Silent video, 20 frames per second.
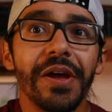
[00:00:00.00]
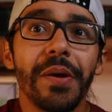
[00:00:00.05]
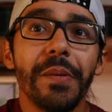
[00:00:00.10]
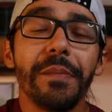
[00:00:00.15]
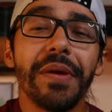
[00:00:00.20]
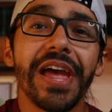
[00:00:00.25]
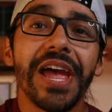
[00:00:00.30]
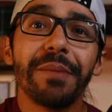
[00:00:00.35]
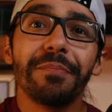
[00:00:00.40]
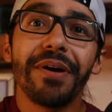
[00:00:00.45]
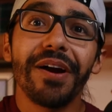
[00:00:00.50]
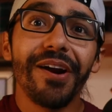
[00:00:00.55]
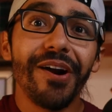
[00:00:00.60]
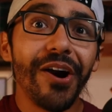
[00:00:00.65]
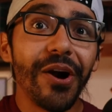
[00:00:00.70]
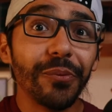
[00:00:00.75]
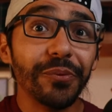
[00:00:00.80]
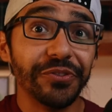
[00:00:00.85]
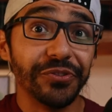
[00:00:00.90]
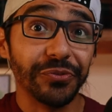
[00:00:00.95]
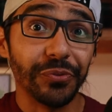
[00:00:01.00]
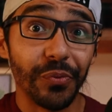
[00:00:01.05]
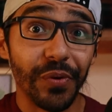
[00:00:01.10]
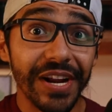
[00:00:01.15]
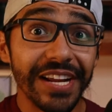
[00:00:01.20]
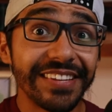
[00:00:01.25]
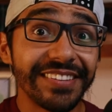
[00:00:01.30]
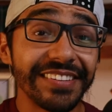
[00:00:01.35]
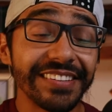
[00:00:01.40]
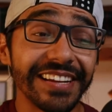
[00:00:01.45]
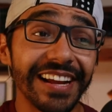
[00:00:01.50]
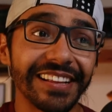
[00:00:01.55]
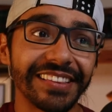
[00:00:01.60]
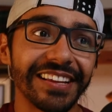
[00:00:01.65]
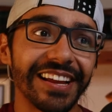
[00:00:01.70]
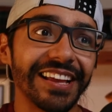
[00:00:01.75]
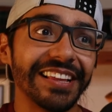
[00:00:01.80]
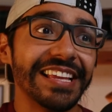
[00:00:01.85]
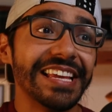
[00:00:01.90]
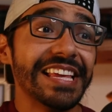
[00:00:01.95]
Man, my heart was racing. I
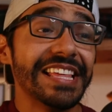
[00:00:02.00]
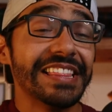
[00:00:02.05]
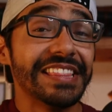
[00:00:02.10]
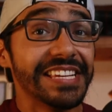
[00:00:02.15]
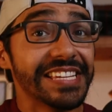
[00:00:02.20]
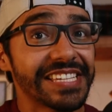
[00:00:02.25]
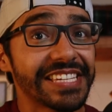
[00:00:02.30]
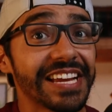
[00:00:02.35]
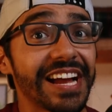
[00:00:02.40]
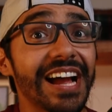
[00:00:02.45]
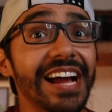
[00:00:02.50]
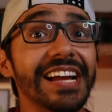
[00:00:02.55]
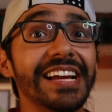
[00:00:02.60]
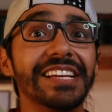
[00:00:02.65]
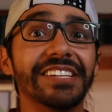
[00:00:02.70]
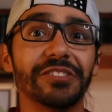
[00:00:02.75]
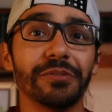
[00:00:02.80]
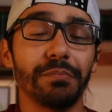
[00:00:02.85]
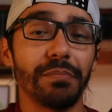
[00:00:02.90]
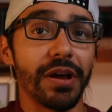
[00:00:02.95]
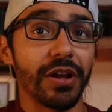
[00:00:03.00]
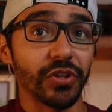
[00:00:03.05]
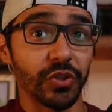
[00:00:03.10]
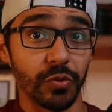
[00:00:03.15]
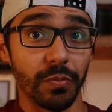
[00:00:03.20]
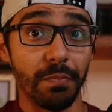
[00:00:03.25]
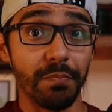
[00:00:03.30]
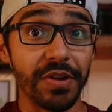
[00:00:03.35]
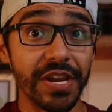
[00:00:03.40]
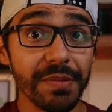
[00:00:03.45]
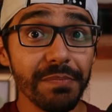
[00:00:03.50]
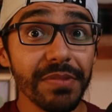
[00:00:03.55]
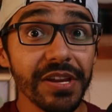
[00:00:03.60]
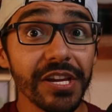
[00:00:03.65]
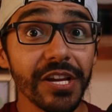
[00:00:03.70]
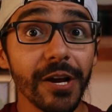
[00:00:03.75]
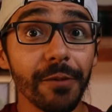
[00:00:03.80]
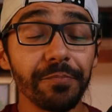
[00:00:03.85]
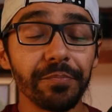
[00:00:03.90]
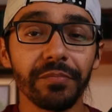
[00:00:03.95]
thought, this guy is about to beat
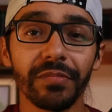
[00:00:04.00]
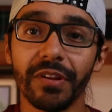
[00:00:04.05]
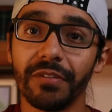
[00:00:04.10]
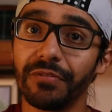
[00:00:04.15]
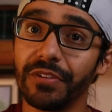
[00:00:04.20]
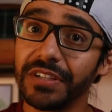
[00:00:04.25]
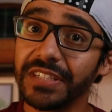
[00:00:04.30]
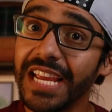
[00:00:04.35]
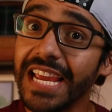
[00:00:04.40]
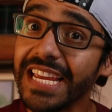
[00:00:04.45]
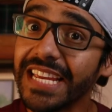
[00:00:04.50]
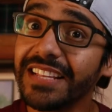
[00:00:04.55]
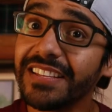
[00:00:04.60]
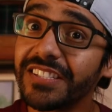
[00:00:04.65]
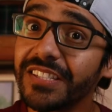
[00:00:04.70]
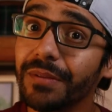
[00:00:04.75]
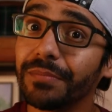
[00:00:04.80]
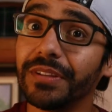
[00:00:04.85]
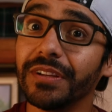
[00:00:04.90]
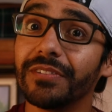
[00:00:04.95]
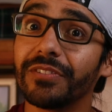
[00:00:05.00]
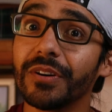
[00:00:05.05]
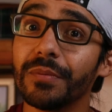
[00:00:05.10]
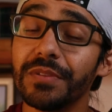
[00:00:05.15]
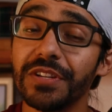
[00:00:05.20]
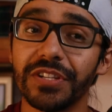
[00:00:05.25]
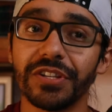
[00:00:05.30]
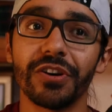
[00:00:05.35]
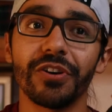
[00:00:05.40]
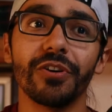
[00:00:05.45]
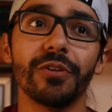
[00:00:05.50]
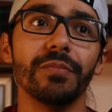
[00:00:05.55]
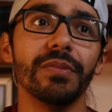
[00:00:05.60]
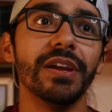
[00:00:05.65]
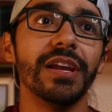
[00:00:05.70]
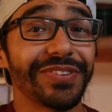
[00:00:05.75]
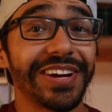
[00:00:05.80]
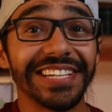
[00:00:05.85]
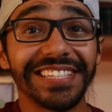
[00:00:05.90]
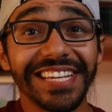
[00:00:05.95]
me up for taking something from his curb.
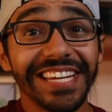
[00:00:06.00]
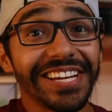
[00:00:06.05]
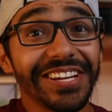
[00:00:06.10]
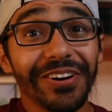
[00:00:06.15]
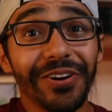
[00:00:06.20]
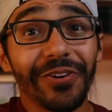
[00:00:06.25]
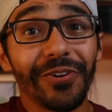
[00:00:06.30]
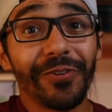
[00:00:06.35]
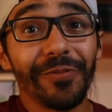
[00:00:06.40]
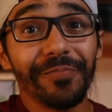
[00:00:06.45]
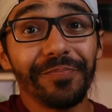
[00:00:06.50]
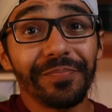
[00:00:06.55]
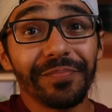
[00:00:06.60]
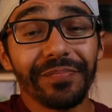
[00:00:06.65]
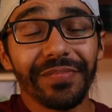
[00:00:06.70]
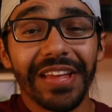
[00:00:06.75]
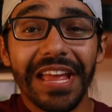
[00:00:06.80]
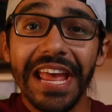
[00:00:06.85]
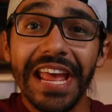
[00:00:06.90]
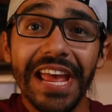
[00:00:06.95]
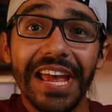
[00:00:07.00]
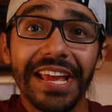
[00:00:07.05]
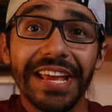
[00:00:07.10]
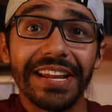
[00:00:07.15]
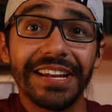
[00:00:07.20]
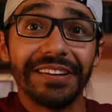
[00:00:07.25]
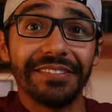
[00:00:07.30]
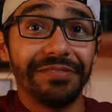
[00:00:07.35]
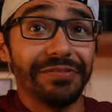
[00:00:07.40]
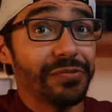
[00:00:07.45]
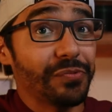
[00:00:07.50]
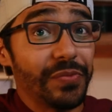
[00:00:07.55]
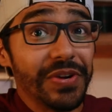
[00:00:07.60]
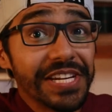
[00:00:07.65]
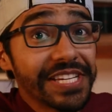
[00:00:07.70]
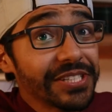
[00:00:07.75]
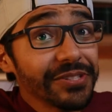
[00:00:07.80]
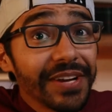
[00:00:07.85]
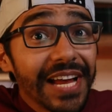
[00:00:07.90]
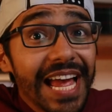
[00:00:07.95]
So I take it home and
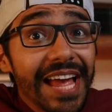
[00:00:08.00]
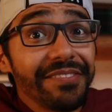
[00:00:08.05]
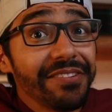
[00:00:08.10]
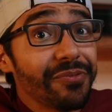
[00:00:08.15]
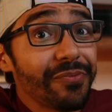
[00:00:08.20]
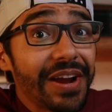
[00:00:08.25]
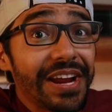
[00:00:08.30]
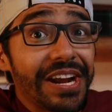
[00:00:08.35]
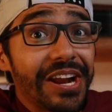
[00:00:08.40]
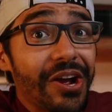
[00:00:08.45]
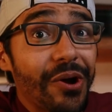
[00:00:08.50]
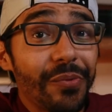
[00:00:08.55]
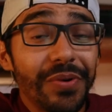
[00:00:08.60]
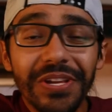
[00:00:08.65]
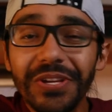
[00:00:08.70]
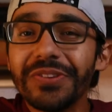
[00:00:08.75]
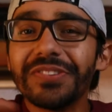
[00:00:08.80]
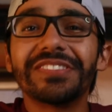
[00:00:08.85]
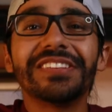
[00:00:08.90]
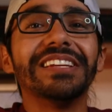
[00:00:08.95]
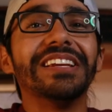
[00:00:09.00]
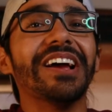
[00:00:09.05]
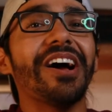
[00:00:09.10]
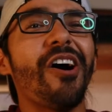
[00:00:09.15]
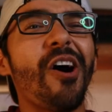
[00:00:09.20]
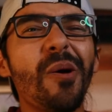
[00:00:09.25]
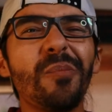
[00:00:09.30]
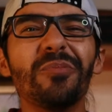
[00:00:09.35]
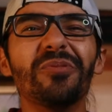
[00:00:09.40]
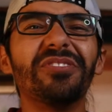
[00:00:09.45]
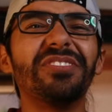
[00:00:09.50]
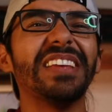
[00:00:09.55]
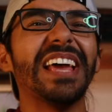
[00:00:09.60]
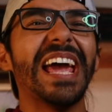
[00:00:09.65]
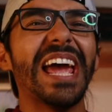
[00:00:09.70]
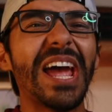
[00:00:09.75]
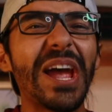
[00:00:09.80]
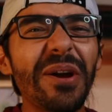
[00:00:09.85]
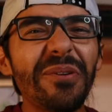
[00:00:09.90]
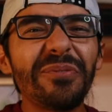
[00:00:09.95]
we still have it right now. We use it almost
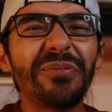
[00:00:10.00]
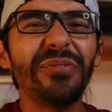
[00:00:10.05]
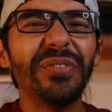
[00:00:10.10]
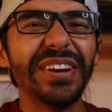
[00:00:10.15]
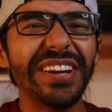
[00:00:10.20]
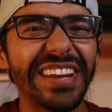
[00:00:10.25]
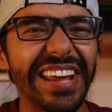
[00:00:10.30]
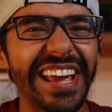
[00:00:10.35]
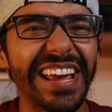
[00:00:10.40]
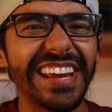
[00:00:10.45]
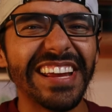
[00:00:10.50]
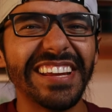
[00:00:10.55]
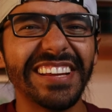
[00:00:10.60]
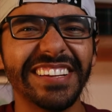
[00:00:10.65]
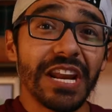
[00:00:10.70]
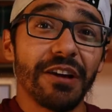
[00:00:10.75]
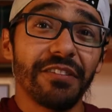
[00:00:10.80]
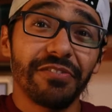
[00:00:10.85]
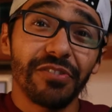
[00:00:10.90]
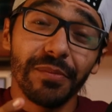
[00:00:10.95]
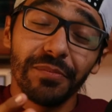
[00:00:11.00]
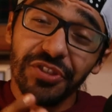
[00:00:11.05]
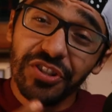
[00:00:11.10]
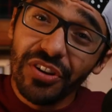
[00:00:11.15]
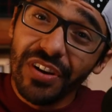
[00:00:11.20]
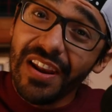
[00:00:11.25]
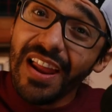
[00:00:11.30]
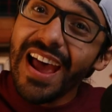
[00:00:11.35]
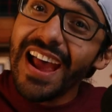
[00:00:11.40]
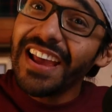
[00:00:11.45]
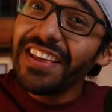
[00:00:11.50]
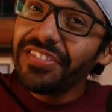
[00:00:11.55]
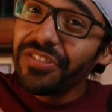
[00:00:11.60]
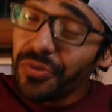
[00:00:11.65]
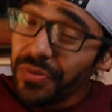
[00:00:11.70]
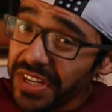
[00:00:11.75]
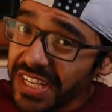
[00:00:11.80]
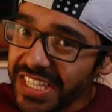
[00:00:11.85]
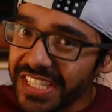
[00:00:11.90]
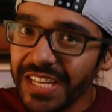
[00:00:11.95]
every day. Now from July
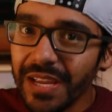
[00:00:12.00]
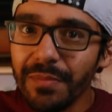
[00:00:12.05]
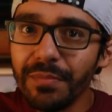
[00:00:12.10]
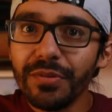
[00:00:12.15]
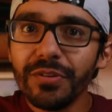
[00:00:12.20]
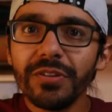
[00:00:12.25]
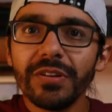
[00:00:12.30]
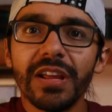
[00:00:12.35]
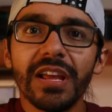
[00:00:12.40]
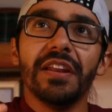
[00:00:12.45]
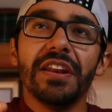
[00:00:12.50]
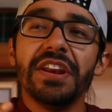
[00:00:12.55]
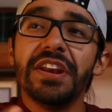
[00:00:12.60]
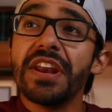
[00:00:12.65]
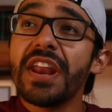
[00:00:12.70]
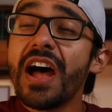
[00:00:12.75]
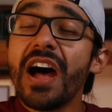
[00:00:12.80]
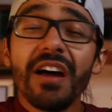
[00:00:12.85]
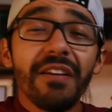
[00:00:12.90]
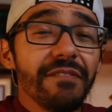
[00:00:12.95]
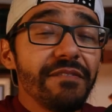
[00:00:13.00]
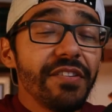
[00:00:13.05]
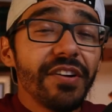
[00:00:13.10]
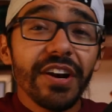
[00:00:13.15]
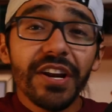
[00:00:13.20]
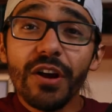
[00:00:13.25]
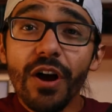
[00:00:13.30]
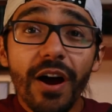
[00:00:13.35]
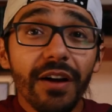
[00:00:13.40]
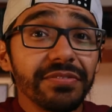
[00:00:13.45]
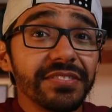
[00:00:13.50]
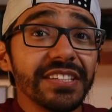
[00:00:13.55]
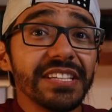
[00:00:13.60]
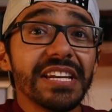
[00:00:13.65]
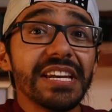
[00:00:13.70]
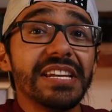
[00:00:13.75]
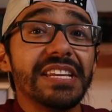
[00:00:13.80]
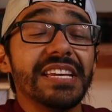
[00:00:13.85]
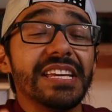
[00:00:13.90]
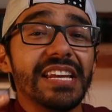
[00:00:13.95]
through December, not very
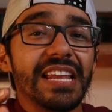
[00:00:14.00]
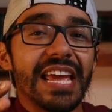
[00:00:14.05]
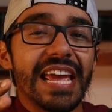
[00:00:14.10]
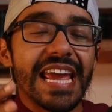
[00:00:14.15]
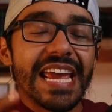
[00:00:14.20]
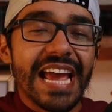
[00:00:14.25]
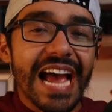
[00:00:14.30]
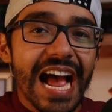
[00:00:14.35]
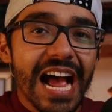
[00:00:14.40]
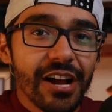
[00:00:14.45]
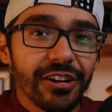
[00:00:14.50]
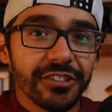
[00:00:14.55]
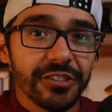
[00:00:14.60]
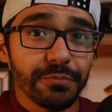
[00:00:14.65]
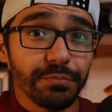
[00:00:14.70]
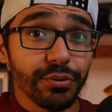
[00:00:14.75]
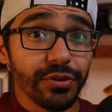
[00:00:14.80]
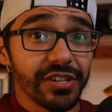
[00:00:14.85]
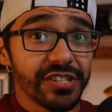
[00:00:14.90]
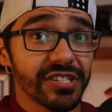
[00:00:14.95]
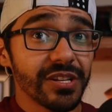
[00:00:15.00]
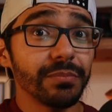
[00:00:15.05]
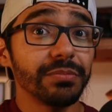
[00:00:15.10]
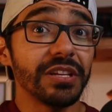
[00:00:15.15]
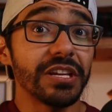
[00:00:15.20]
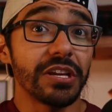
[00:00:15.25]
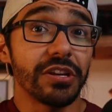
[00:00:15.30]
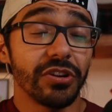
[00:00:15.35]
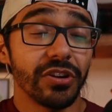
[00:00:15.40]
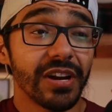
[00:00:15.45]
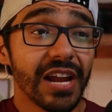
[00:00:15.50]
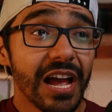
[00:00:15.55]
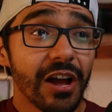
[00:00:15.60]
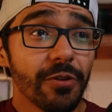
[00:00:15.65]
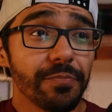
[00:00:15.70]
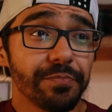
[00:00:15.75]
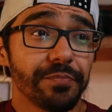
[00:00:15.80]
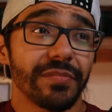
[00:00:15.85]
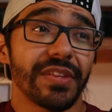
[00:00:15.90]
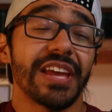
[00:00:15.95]
often did a house put something good
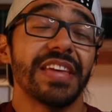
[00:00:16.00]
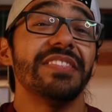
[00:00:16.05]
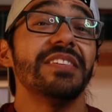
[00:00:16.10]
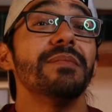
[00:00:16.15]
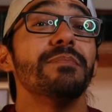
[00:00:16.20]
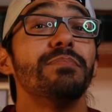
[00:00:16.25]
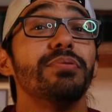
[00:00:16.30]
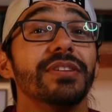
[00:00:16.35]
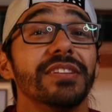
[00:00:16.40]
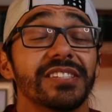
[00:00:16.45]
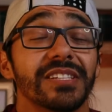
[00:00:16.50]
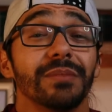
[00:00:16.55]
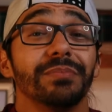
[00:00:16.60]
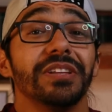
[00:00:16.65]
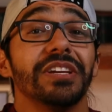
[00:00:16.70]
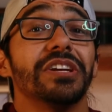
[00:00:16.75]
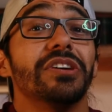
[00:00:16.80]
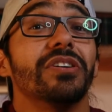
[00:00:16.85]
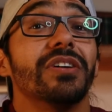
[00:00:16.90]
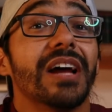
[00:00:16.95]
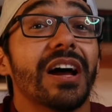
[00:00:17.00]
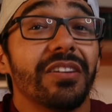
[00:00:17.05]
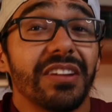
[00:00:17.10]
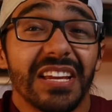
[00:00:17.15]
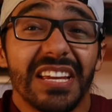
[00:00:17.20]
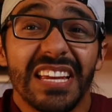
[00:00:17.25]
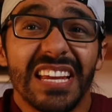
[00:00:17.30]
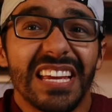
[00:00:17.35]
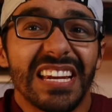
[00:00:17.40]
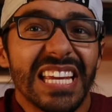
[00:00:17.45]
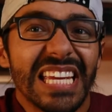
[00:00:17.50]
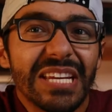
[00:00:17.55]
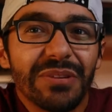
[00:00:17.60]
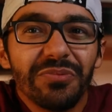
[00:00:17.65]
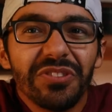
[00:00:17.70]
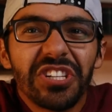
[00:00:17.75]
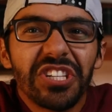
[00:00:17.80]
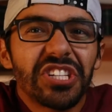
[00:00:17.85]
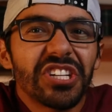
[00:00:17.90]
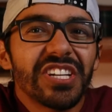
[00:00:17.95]
out and then put something good out again. It
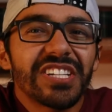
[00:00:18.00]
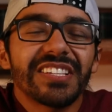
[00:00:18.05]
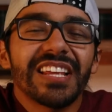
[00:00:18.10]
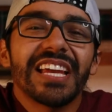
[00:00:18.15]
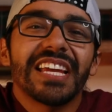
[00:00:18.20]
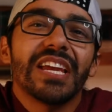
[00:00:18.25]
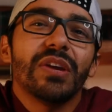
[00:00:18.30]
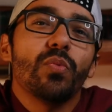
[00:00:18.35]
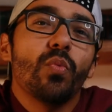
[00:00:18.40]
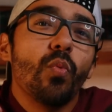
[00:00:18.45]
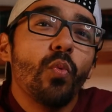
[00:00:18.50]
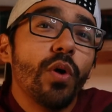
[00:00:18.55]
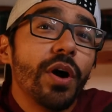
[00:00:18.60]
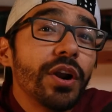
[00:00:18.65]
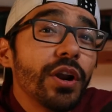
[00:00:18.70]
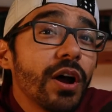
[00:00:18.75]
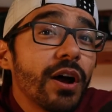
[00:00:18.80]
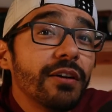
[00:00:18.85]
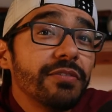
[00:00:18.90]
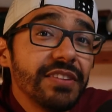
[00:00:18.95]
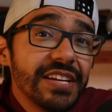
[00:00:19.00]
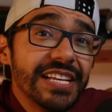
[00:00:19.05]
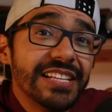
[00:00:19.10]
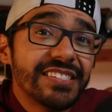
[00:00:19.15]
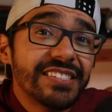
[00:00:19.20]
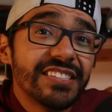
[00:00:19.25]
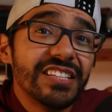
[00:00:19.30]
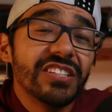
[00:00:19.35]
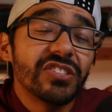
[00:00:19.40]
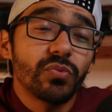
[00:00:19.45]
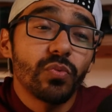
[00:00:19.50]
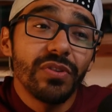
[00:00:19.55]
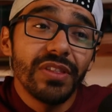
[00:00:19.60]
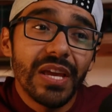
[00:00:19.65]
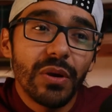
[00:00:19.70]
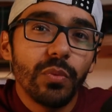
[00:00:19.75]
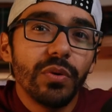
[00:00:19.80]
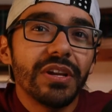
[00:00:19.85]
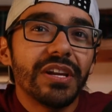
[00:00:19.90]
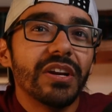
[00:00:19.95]
was just like a one-off instance where they
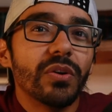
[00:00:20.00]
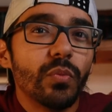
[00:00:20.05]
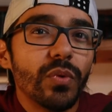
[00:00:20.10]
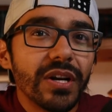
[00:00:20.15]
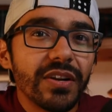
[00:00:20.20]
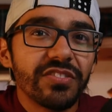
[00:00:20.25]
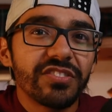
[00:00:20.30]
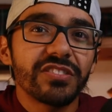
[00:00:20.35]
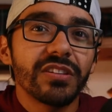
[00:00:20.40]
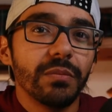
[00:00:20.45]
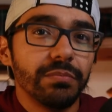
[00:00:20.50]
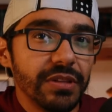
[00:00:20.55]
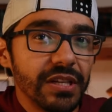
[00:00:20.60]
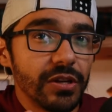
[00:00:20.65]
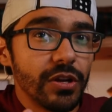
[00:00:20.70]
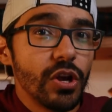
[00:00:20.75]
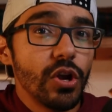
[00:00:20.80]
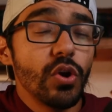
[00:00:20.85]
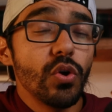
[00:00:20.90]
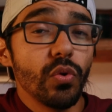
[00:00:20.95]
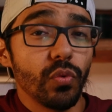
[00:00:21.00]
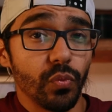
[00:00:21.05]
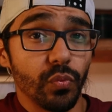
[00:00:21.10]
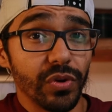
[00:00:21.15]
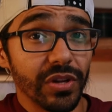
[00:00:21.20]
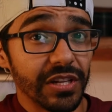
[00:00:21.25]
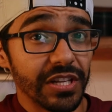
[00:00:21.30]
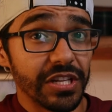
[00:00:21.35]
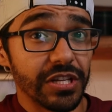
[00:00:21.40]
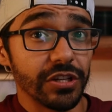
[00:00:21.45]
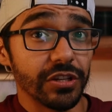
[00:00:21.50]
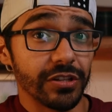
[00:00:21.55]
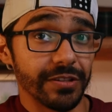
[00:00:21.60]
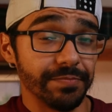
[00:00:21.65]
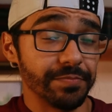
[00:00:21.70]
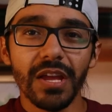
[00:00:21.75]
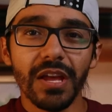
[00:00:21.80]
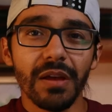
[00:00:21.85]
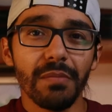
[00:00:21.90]
would get rid of something really good.